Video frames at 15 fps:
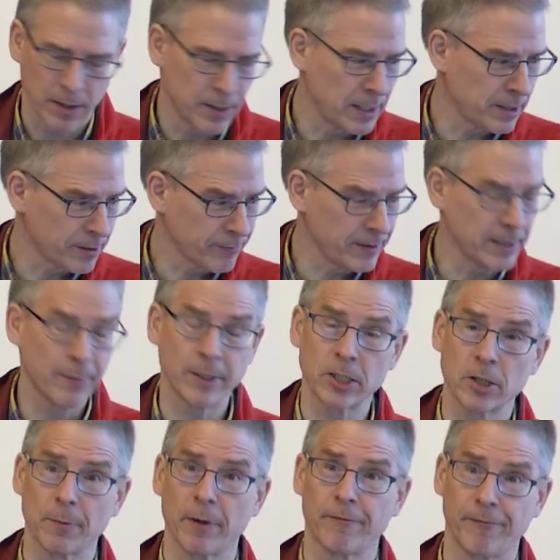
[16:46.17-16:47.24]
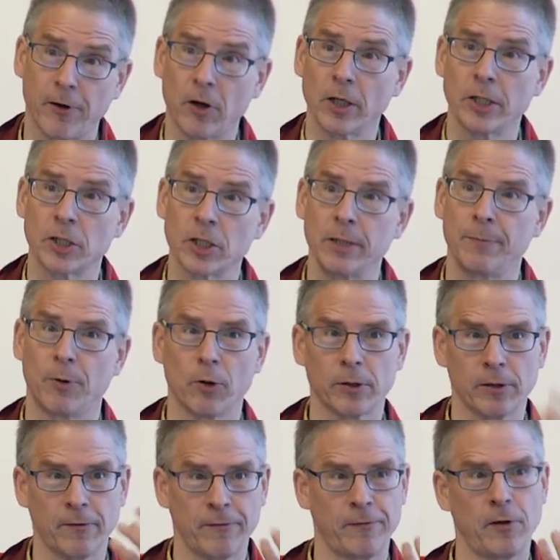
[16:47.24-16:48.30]
the three-dimensional morphology,
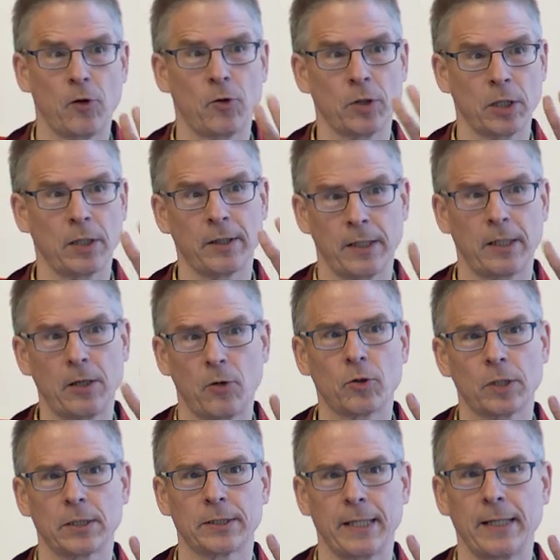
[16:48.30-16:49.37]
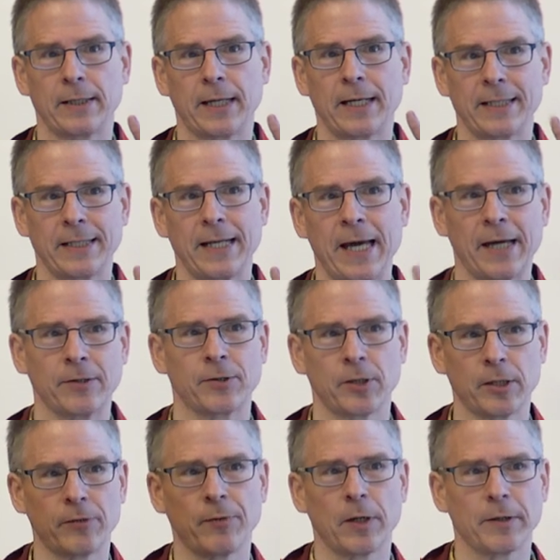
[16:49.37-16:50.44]
both of local, the local dendrite and
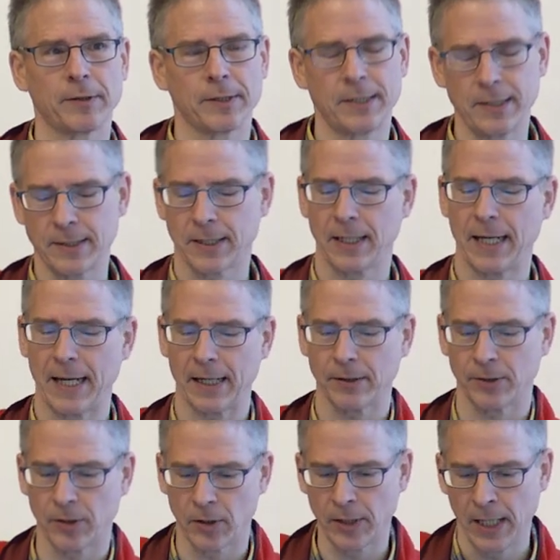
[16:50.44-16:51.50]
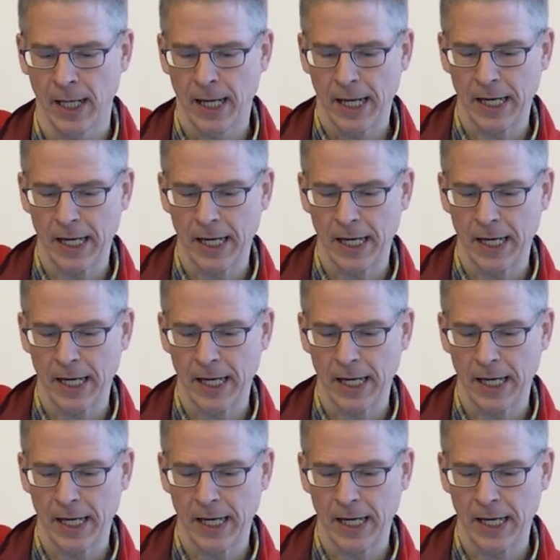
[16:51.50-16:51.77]
axon, as well as the distal axon,